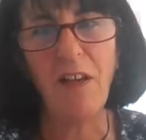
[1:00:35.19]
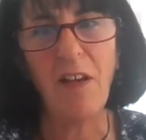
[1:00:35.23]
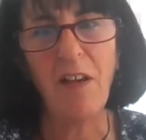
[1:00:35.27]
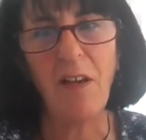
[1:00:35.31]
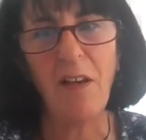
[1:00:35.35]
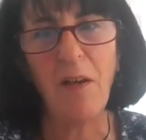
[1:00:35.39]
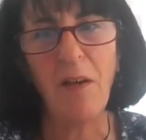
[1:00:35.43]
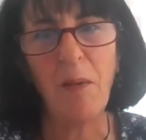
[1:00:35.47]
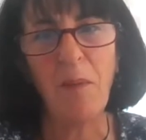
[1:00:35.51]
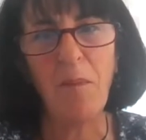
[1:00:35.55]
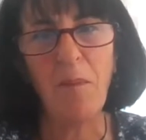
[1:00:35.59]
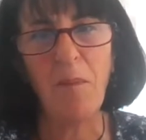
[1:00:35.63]

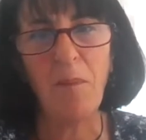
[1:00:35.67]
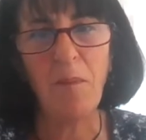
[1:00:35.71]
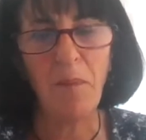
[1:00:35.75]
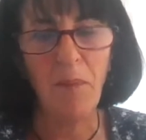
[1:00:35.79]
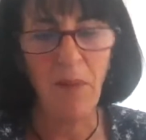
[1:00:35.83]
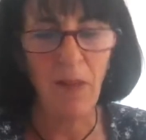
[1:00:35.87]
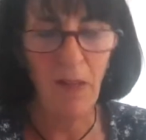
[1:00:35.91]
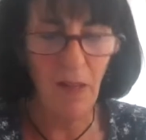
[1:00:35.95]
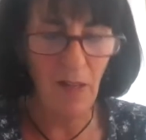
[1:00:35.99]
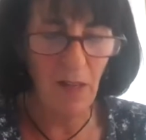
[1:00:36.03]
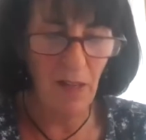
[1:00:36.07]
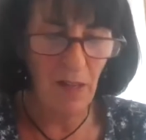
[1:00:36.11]

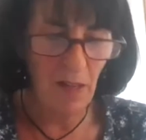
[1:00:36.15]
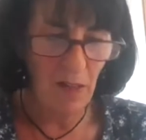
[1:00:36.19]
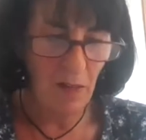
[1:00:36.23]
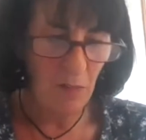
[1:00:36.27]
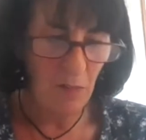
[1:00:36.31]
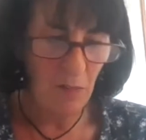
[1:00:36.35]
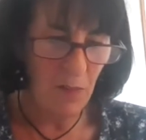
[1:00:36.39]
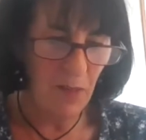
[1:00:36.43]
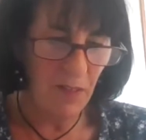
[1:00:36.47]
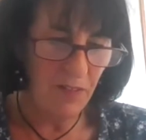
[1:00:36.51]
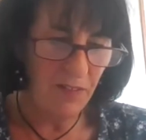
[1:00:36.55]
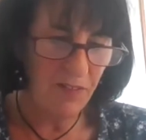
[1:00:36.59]

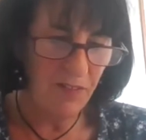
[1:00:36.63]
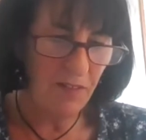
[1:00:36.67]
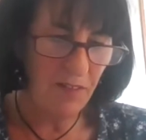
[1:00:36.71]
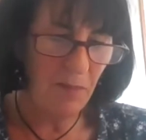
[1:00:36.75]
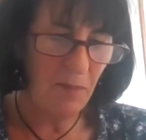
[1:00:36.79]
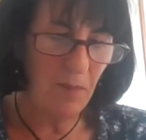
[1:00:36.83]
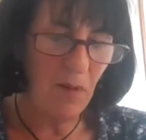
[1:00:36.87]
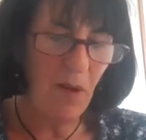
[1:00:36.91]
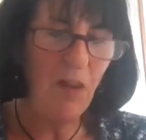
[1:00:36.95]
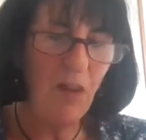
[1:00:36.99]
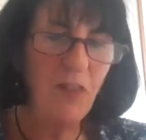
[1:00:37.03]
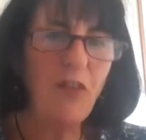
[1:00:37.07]
But
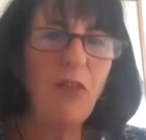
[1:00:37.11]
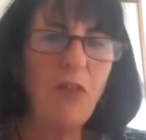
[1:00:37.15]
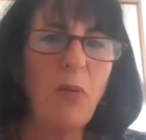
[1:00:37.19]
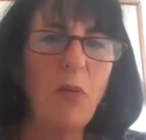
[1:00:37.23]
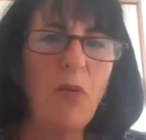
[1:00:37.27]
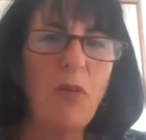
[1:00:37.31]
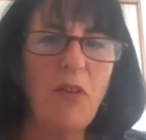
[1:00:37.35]
I just